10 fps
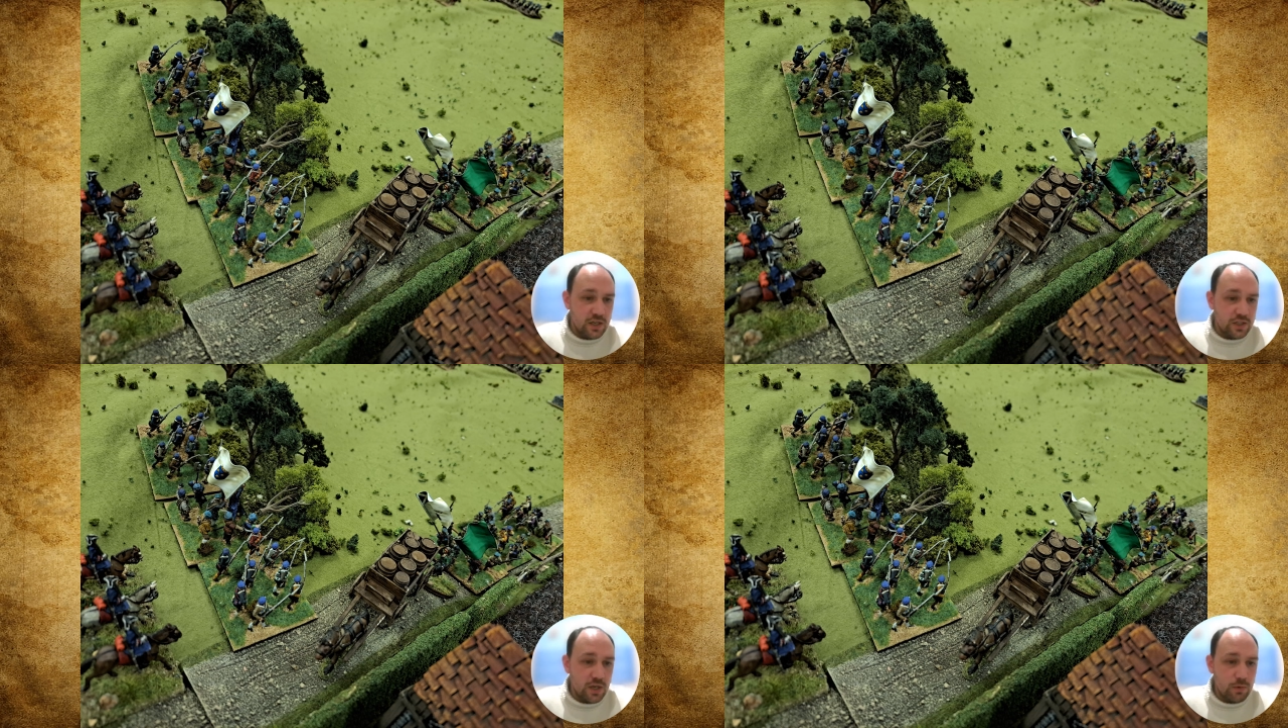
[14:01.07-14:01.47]

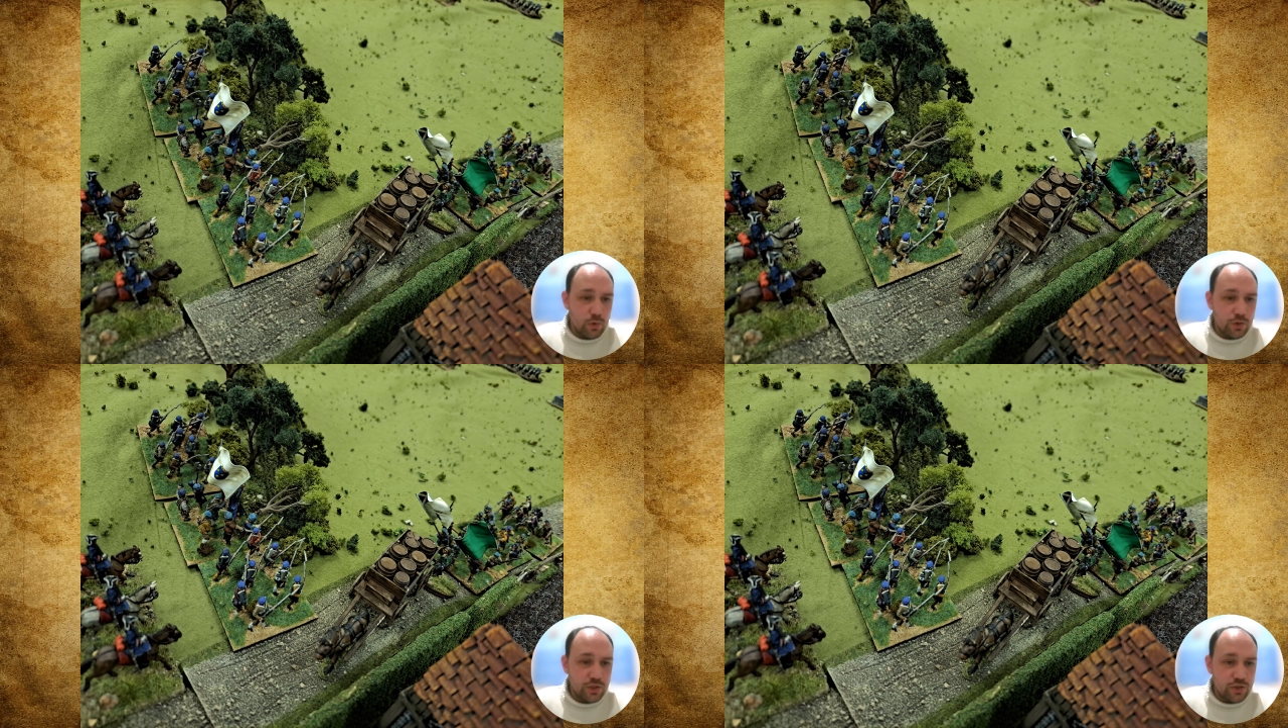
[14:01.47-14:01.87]

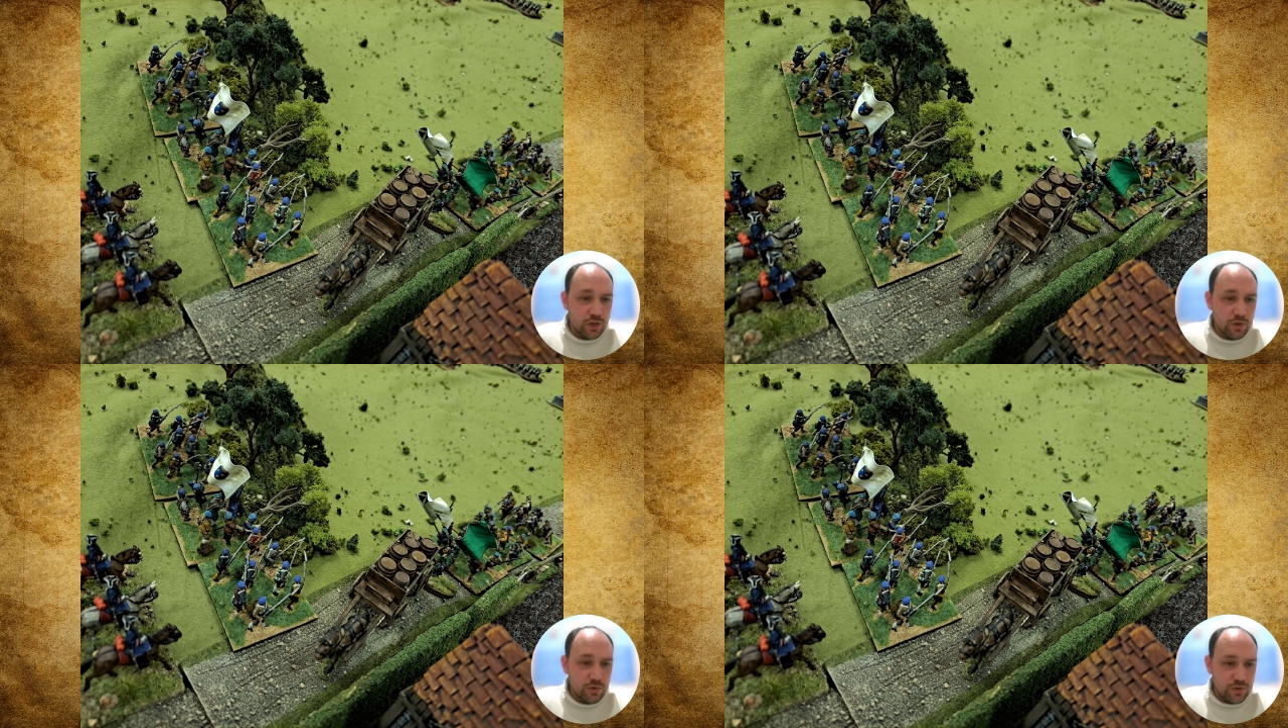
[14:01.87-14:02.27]
Derwentwater's
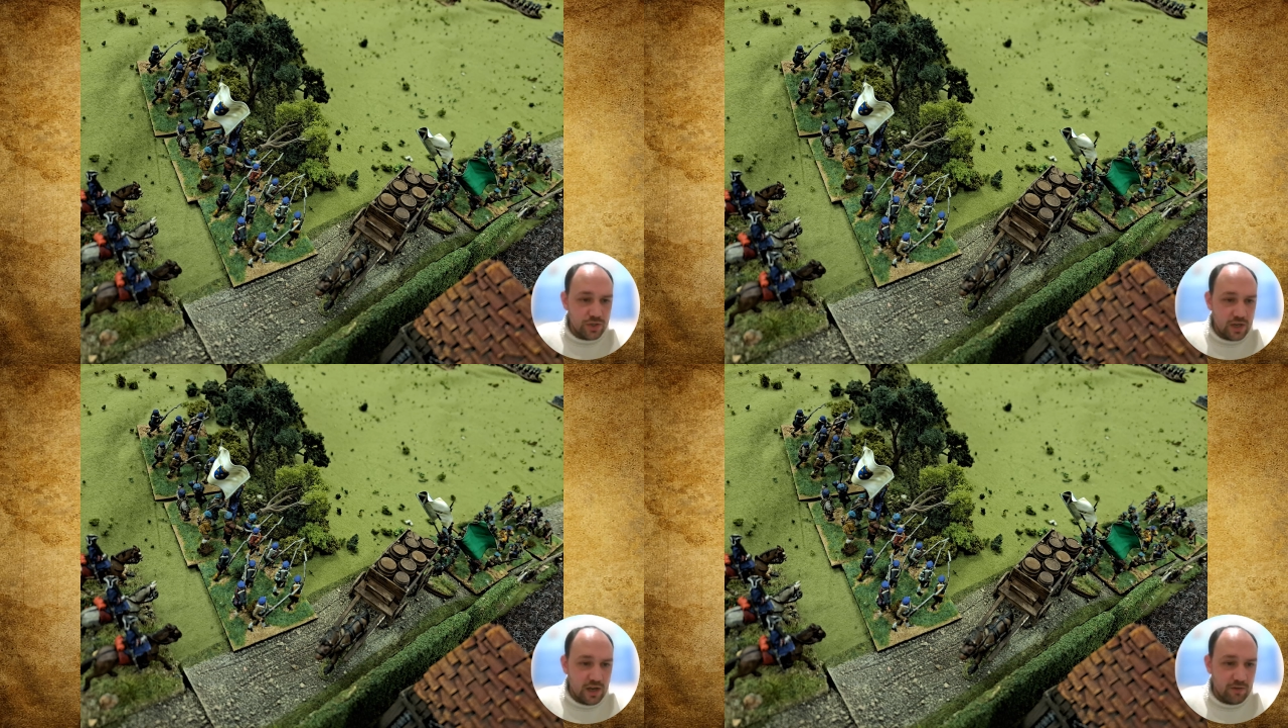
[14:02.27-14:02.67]
Dragoons
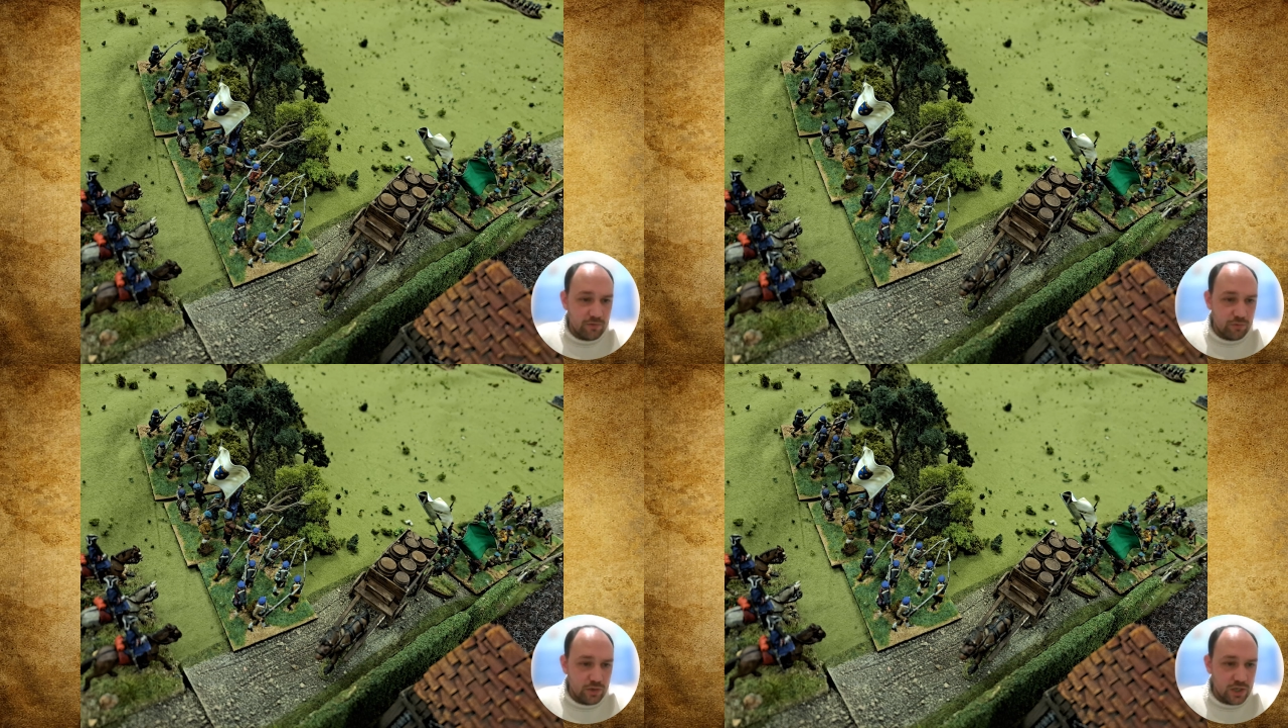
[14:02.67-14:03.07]

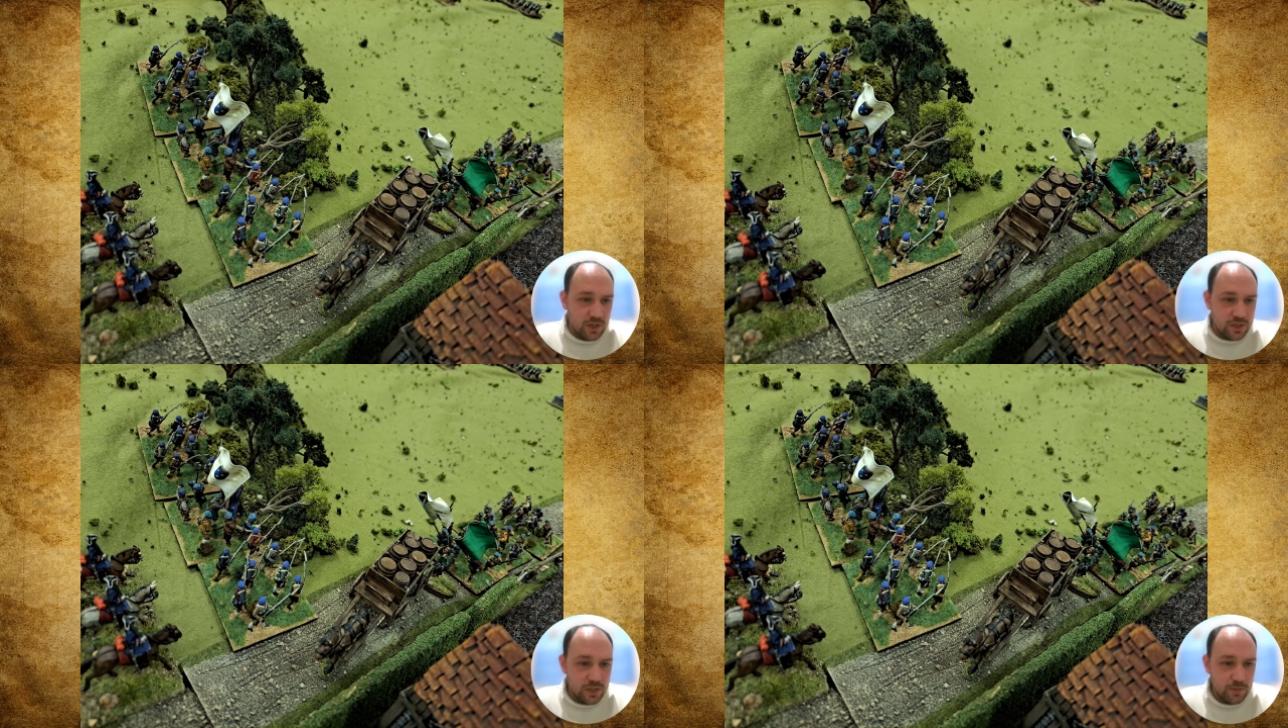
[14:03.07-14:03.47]
have
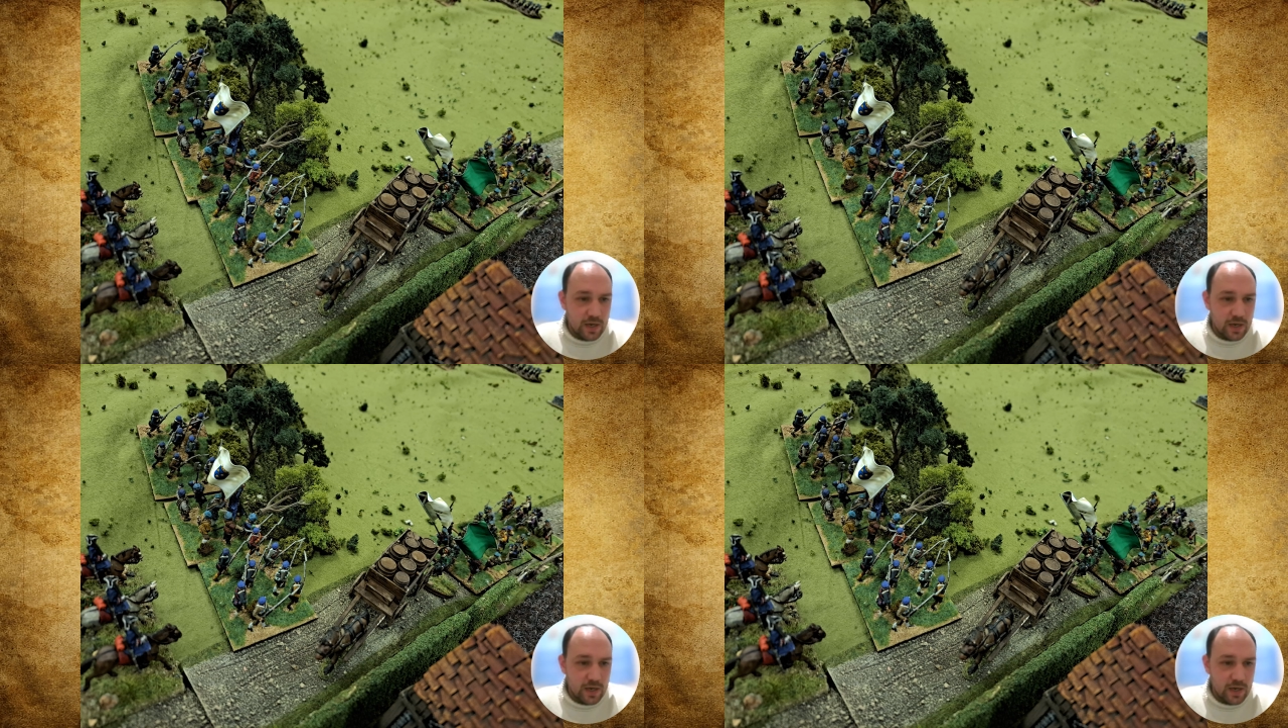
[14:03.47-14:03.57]
returned to